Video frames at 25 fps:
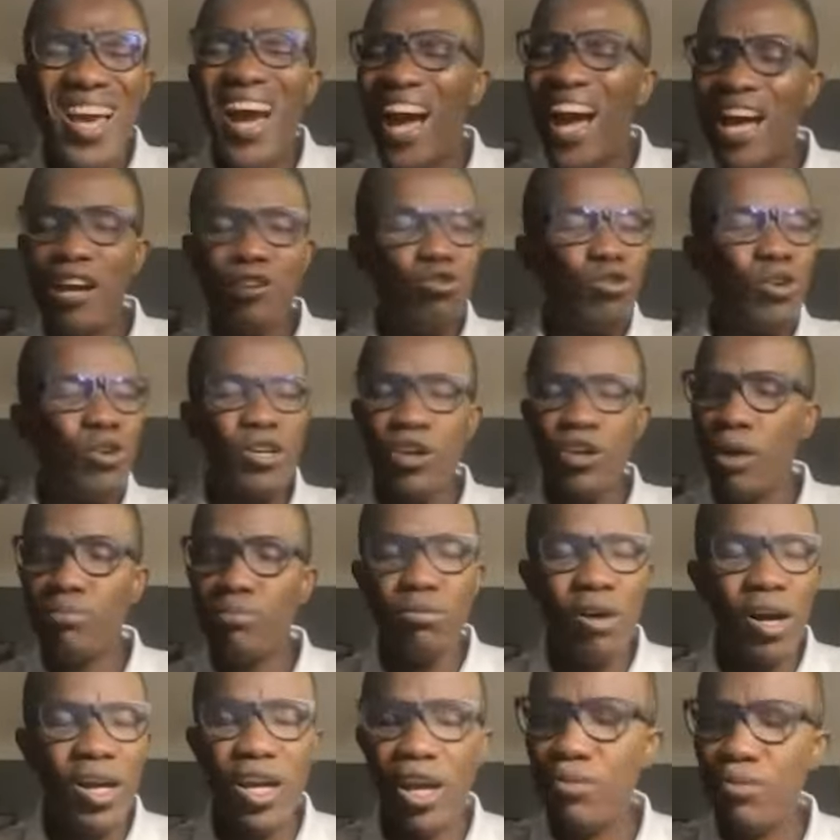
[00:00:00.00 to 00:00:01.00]
I will not
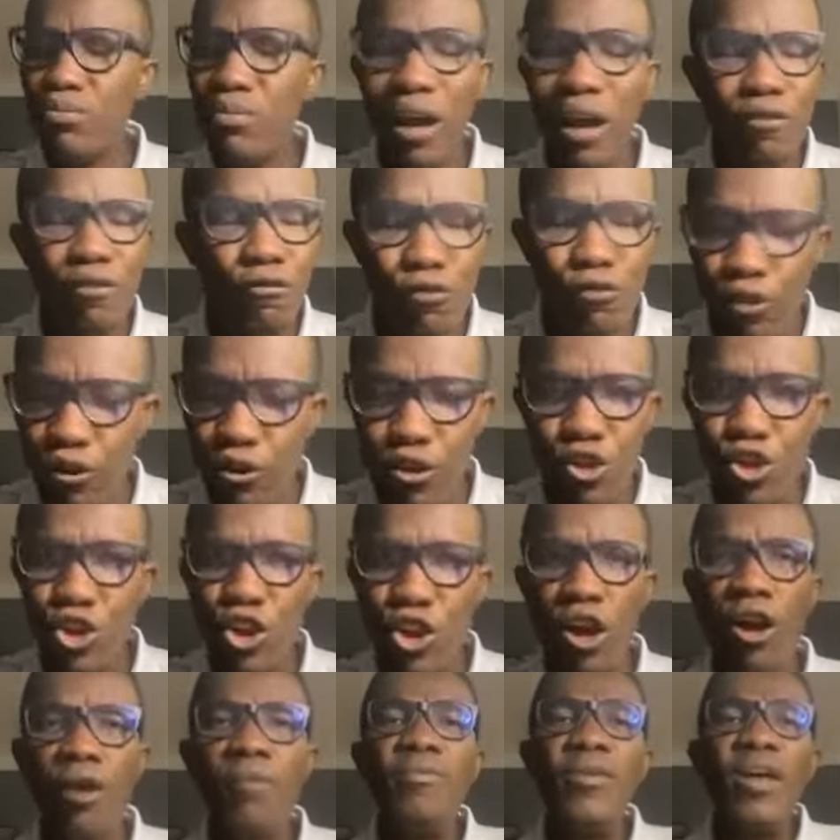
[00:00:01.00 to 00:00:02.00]
mortgage my
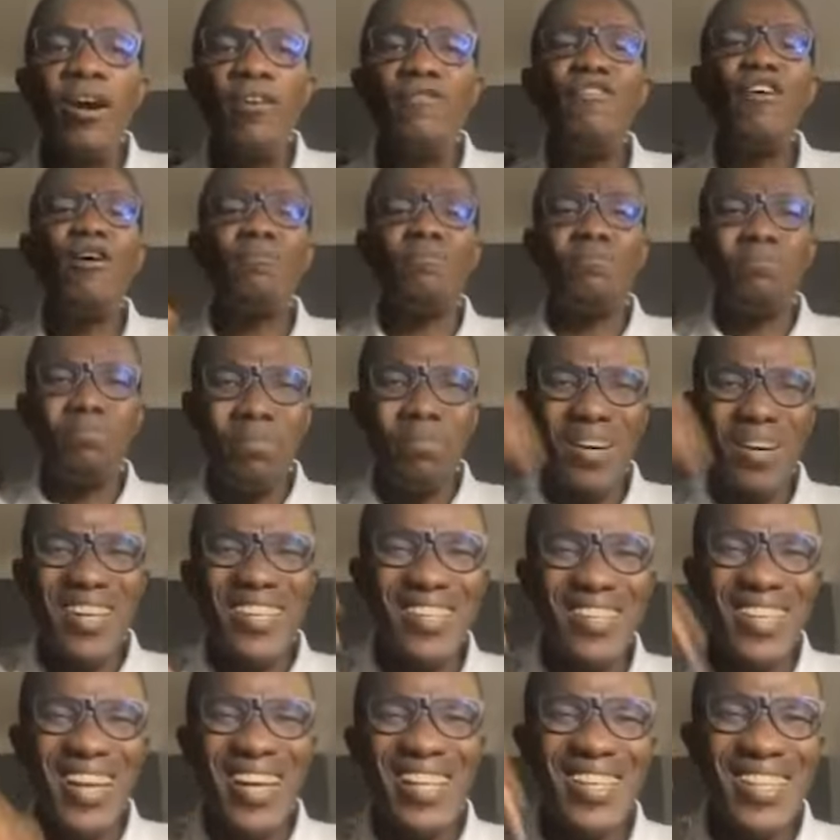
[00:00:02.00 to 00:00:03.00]
future for
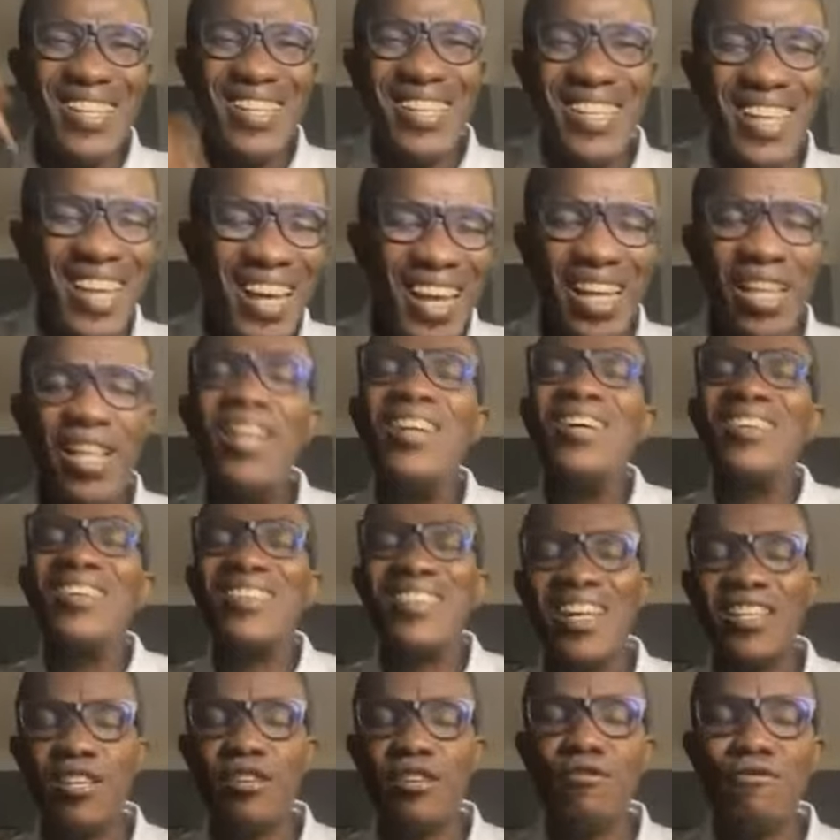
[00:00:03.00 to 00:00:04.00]
present day
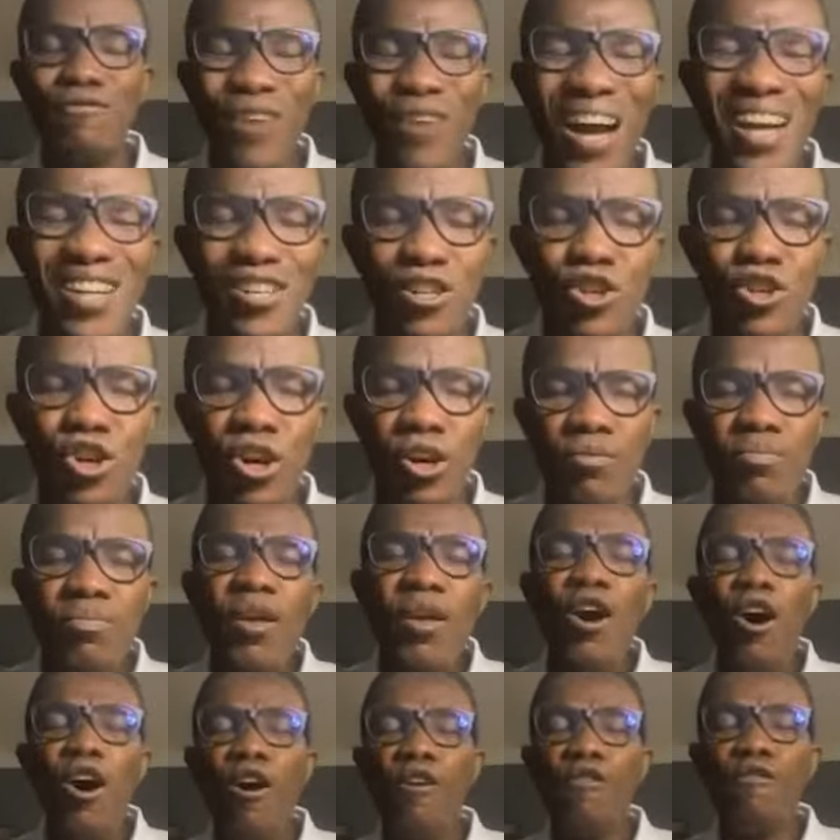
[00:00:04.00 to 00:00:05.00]
satisfaction
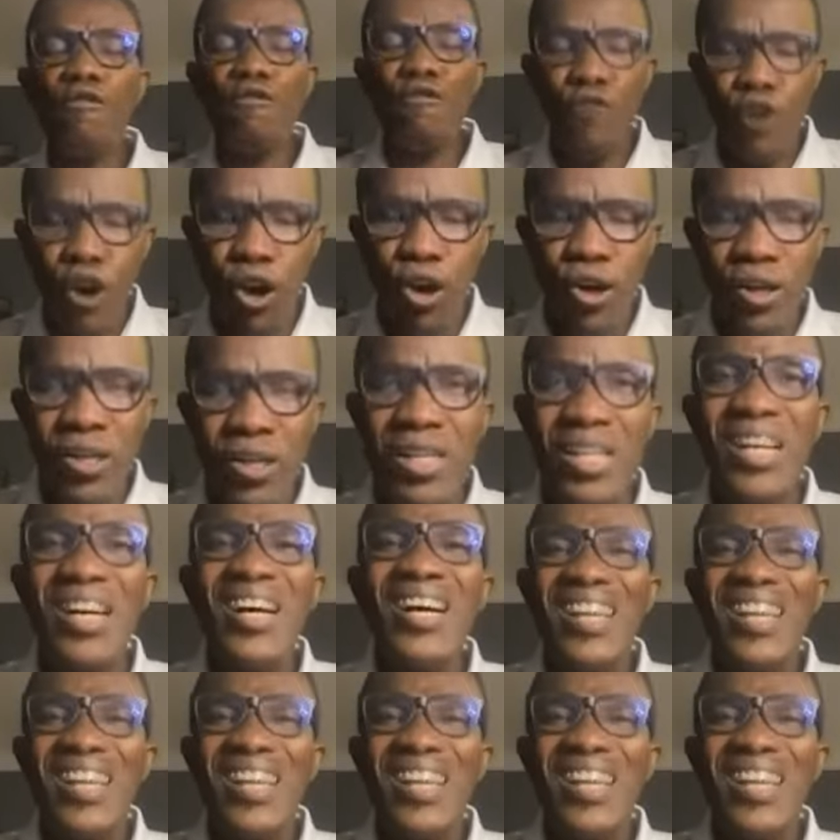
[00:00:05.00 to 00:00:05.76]
or fun.